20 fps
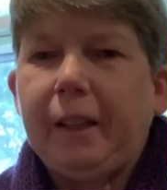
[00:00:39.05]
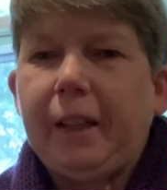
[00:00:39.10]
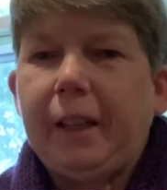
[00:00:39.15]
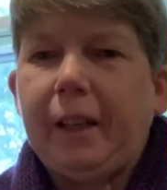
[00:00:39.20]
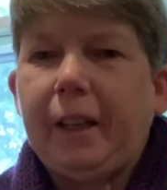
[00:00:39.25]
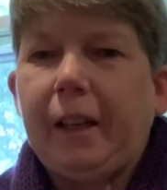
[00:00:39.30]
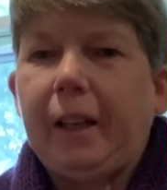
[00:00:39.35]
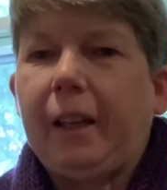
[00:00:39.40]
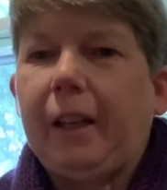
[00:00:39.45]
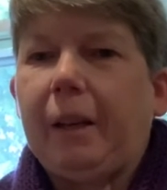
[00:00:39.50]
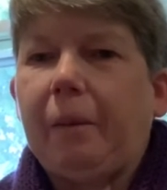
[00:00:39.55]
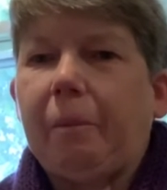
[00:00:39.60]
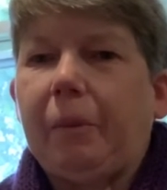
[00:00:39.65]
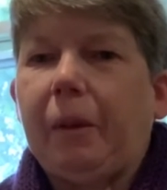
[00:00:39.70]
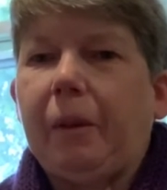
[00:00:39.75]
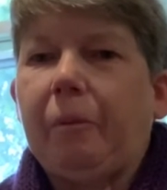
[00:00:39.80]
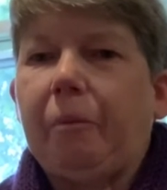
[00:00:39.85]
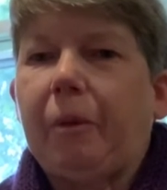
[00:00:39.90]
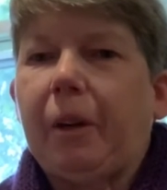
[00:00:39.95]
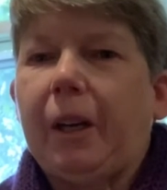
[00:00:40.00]
and a couple
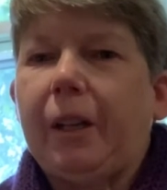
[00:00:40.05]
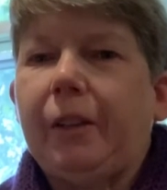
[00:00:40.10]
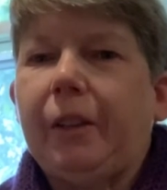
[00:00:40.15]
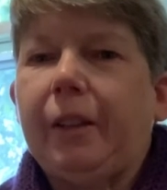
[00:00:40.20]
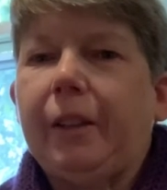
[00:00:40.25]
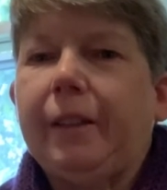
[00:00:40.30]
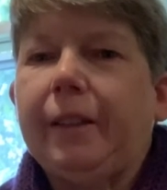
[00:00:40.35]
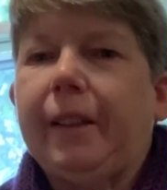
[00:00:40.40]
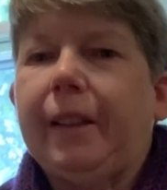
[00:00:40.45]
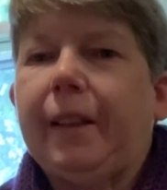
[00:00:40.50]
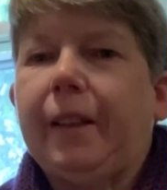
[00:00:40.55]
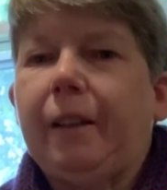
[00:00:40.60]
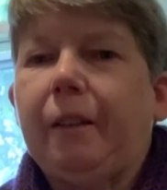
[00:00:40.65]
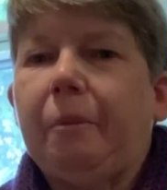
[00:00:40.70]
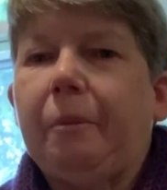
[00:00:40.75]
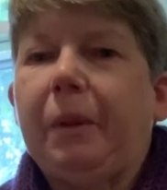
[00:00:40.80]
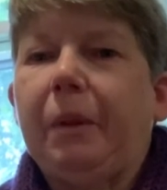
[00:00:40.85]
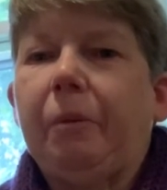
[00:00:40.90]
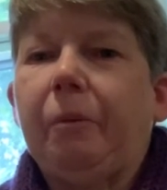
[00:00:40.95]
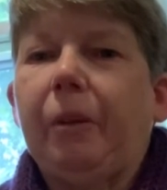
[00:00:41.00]
of projects that I'll
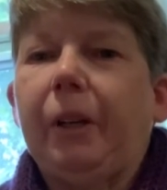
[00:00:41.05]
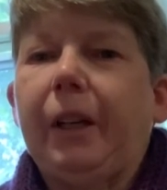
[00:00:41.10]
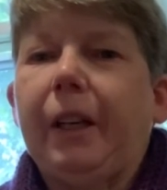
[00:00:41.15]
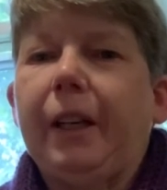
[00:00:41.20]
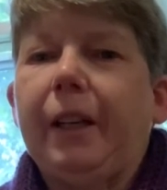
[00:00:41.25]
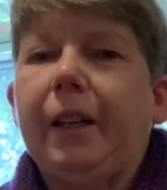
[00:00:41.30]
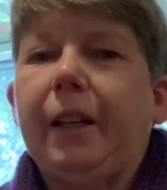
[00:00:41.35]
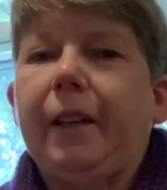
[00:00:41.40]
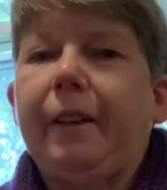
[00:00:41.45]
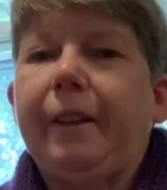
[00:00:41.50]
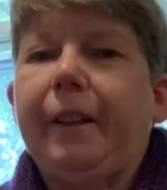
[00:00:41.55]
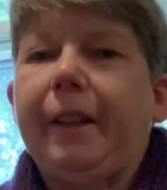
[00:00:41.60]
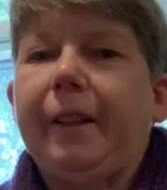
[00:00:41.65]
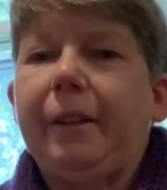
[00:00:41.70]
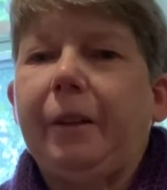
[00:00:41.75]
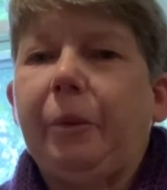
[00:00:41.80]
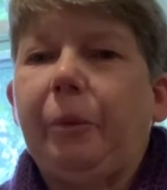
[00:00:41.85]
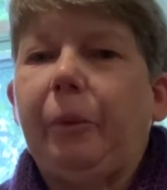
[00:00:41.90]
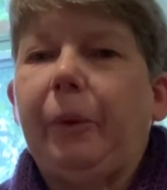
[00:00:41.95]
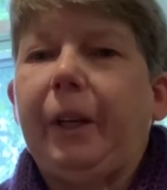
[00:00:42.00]
be working on
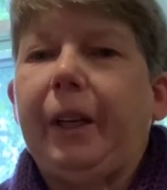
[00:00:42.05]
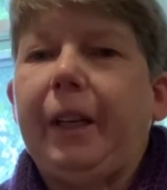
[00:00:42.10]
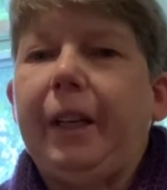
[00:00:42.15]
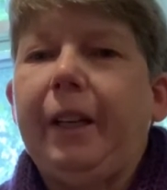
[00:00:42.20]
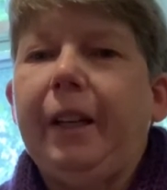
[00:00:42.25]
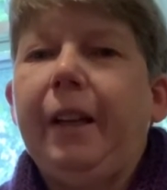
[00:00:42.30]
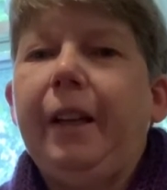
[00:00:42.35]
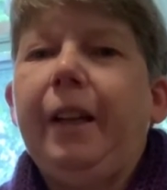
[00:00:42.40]
this week.